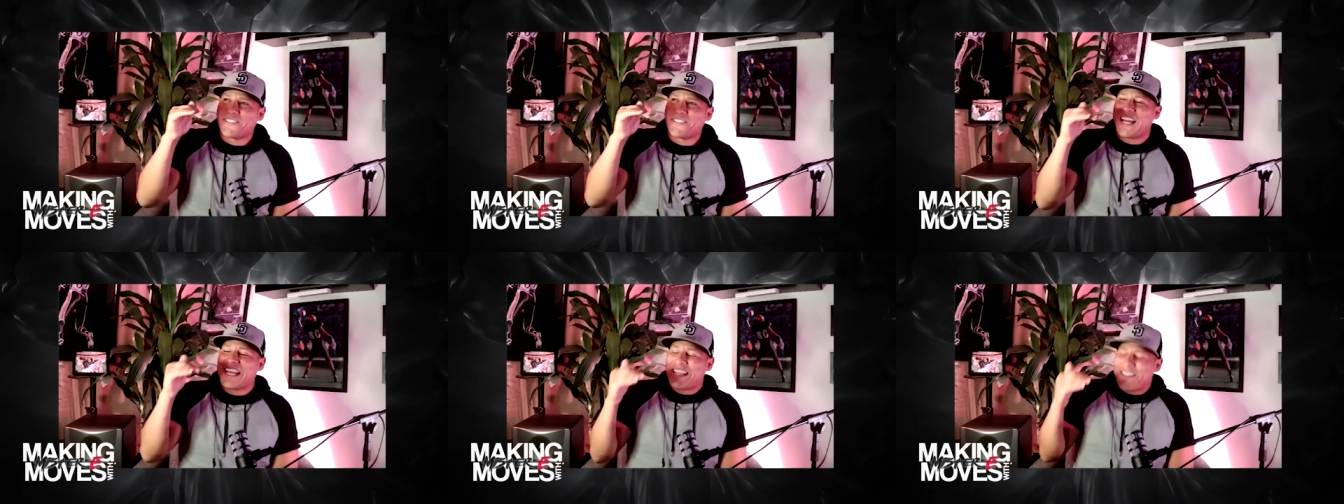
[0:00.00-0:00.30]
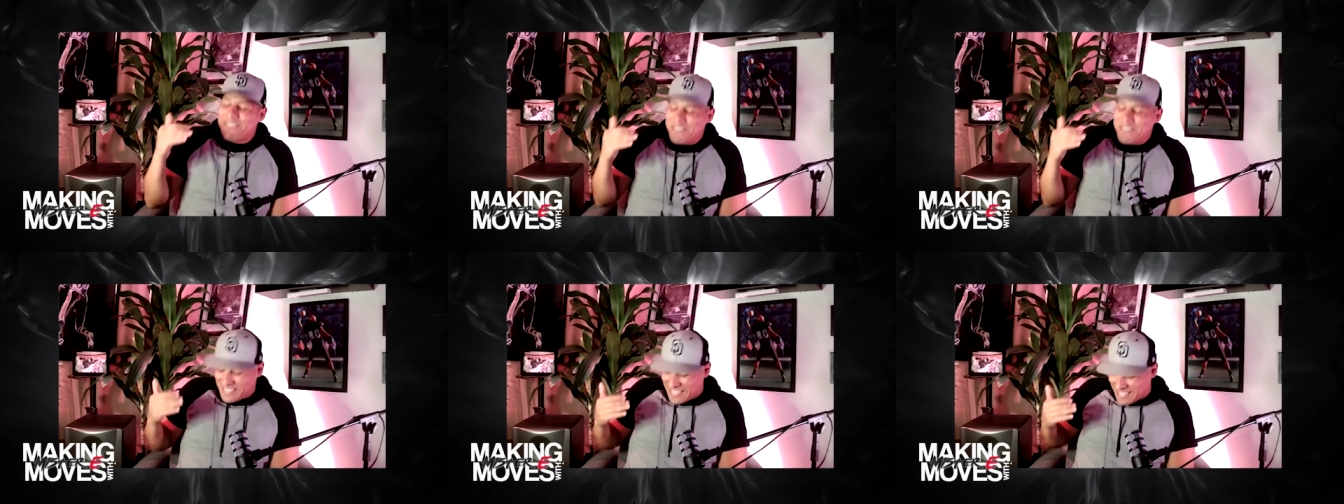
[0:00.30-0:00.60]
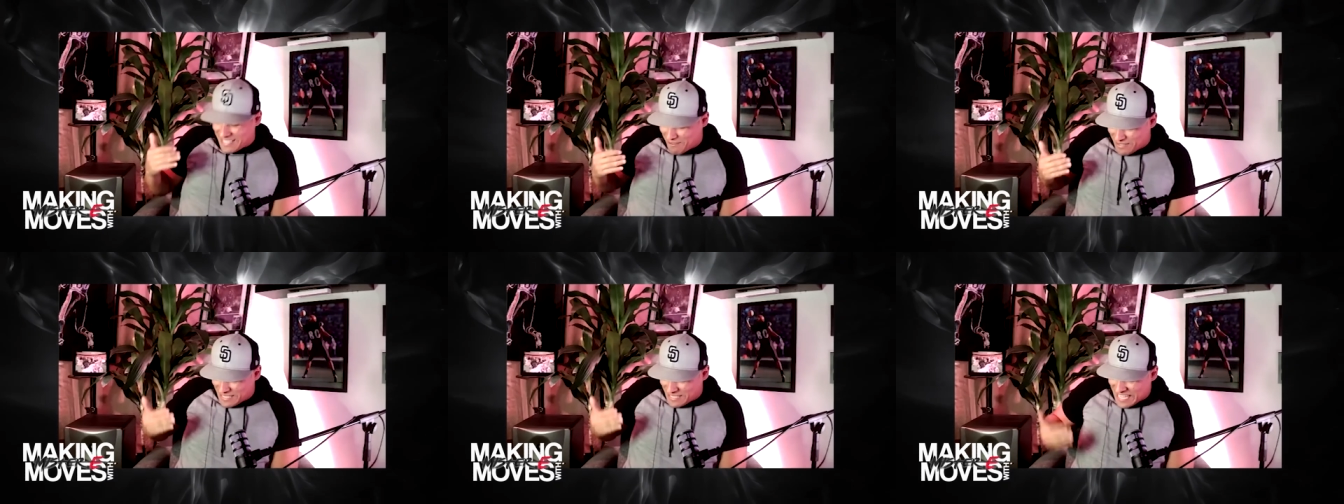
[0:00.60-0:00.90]
the way it was
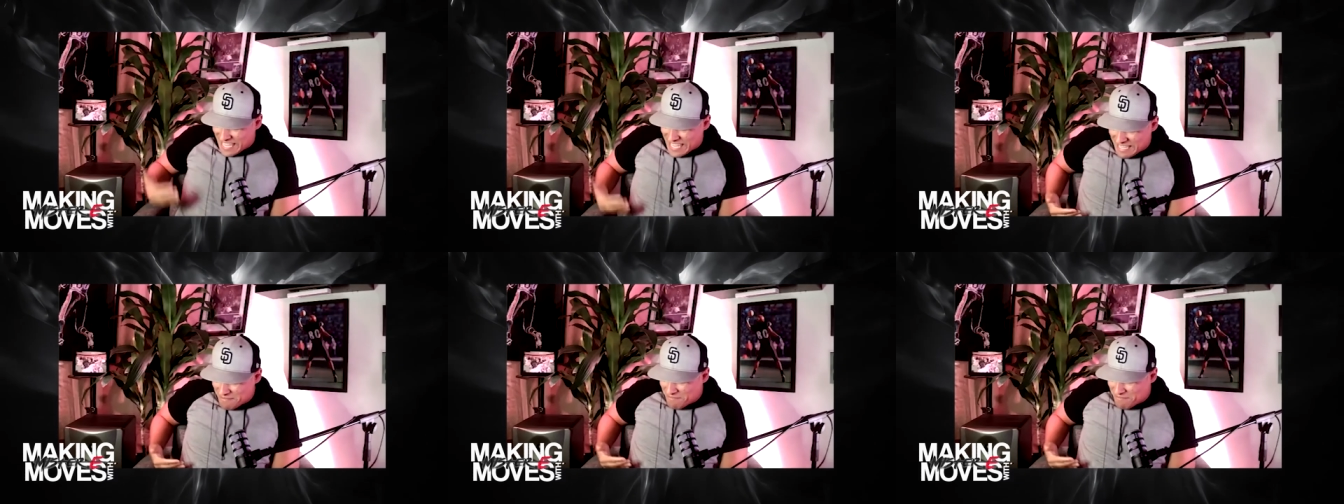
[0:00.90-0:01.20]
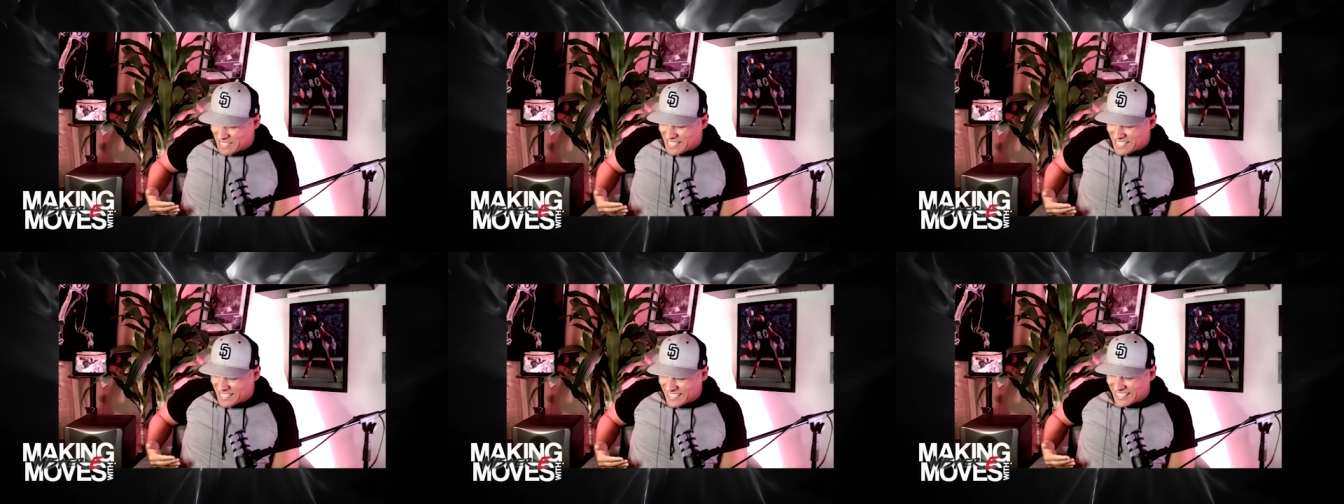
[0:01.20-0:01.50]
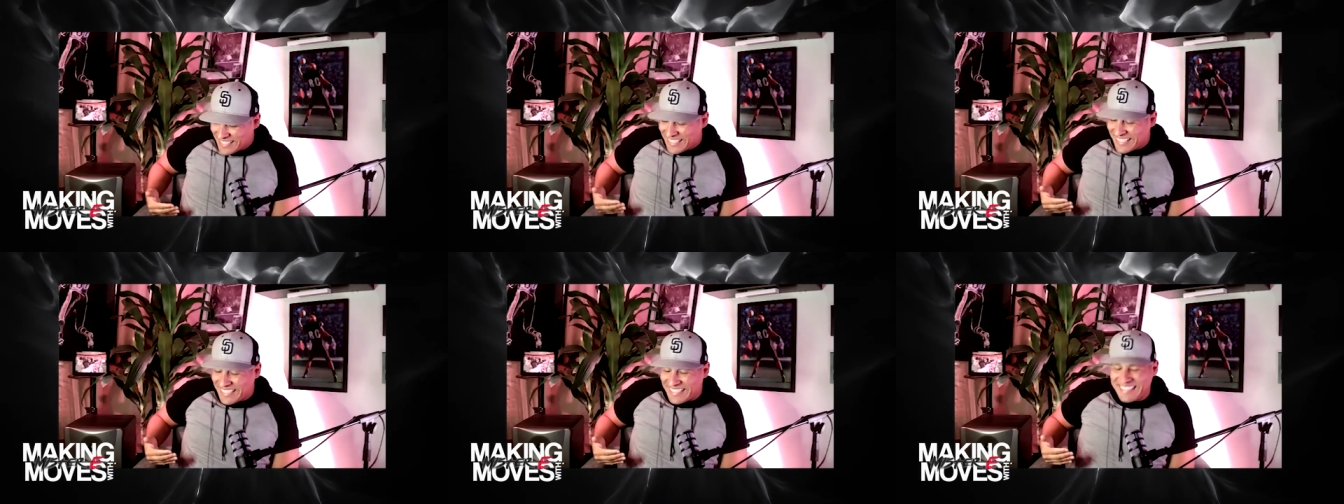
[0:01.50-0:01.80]
it was hitting
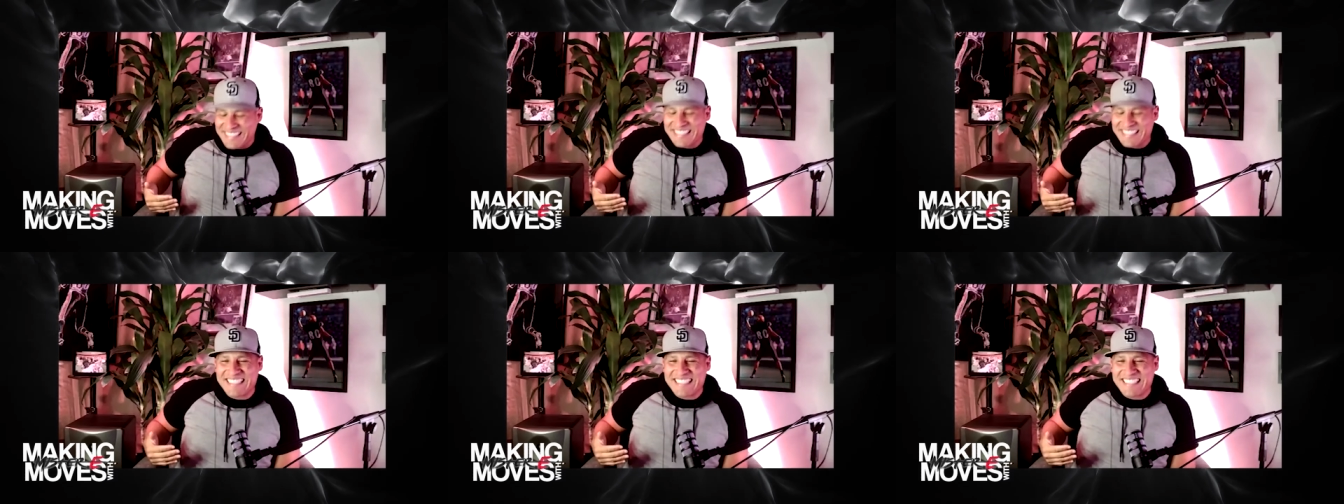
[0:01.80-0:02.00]
me, it,